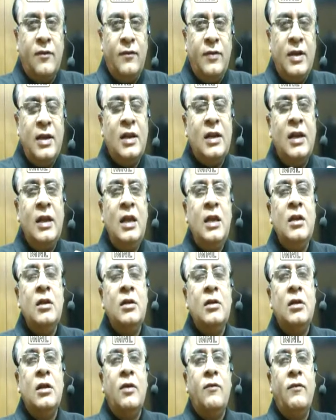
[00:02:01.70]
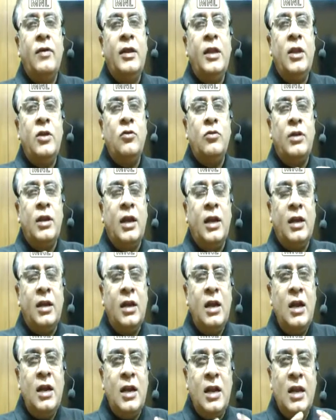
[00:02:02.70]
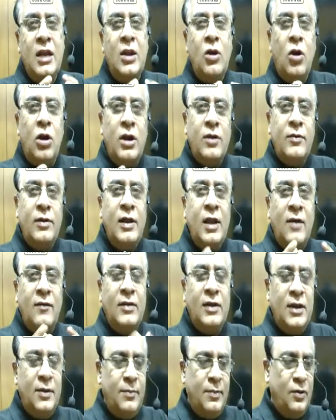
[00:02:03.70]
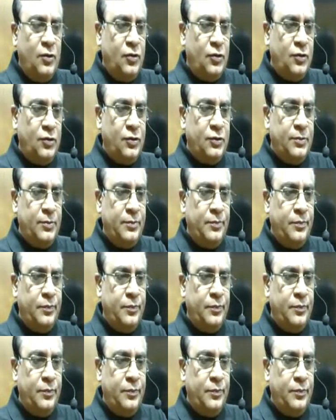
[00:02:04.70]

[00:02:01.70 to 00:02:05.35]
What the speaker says: a weekly, whether you take it in a daily or even hourly basis.